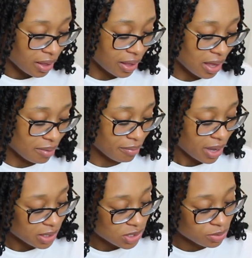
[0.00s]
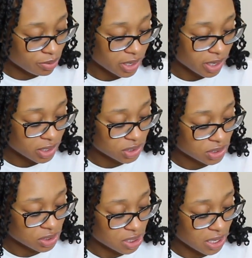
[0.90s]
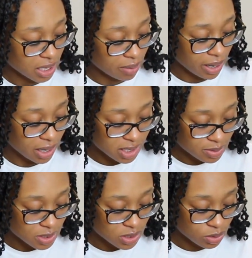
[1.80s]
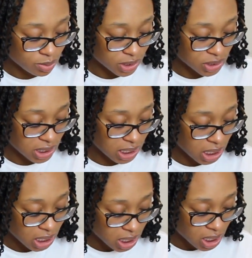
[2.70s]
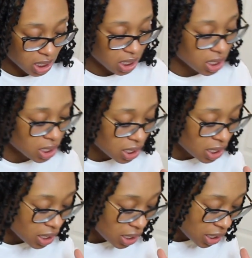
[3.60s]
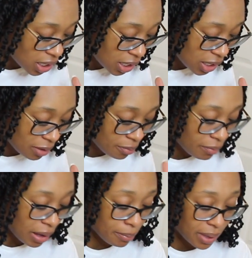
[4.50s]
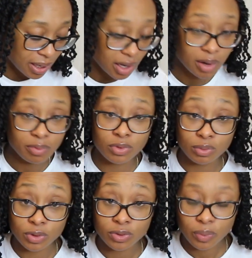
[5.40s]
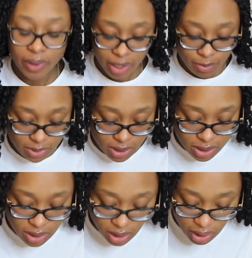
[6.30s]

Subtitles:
Got my toothbrush and my husband's toothbrush in here. My makeup removal wipes.